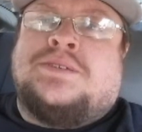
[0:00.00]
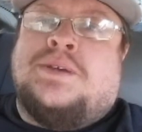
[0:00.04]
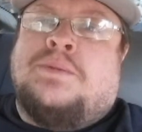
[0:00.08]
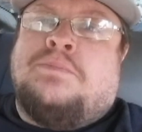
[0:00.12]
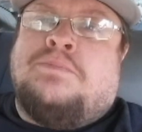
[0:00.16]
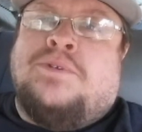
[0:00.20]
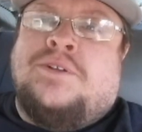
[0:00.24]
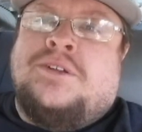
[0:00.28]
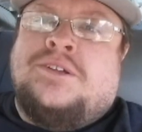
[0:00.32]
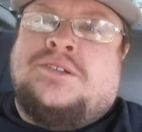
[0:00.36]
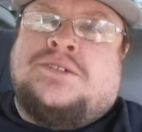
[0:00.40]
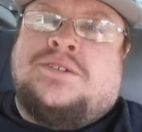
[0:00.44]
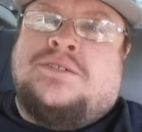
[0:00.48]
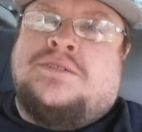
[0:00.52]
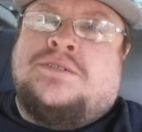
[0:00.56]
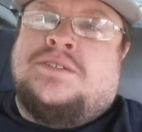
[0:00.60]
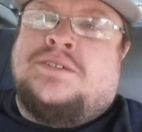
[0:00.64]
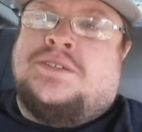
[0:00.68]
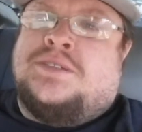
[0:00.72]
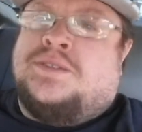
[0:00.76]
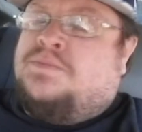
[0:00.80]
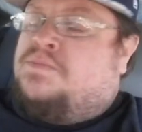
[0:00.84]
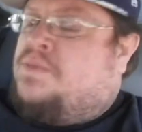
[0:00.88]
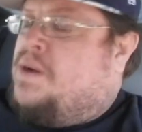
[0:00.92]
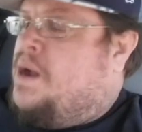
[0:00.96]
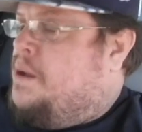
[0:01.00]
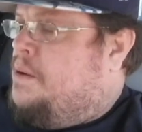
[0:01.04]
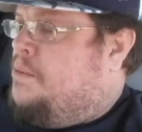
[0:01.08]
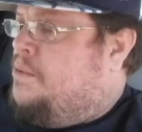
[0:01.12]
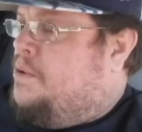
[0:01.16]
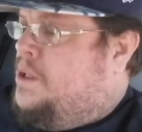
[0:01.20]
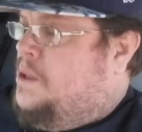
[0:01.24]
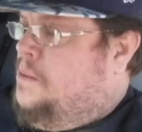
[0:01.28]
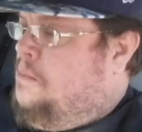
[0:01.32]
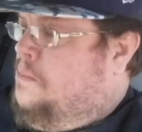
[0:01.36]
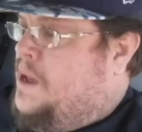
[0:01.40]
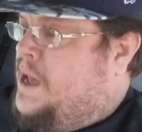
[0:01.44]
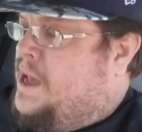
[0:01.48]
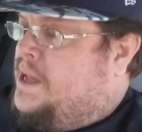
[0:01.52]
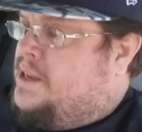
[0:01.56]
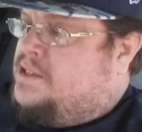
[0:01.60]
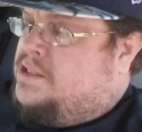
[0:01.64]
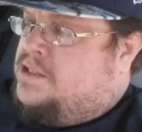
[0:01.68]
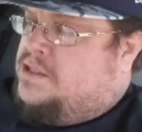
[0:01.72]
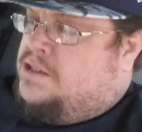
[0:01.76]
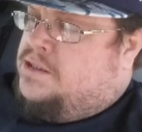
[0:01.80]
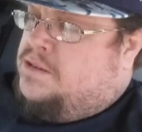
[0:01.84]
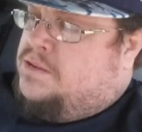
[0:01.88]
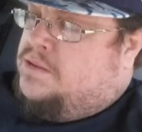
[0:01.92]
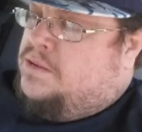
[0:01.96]
so I'm pretty sure this is probably really
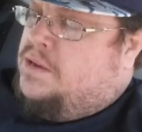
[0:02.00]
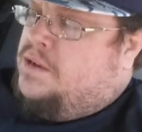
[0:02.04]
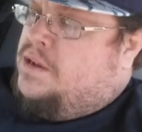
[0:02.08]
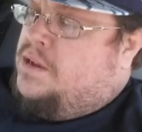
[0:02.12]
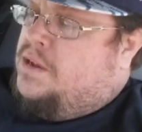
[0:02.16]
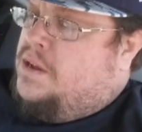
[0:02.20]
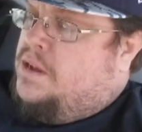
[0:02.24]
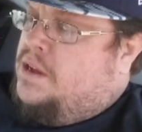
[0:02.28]
bad too.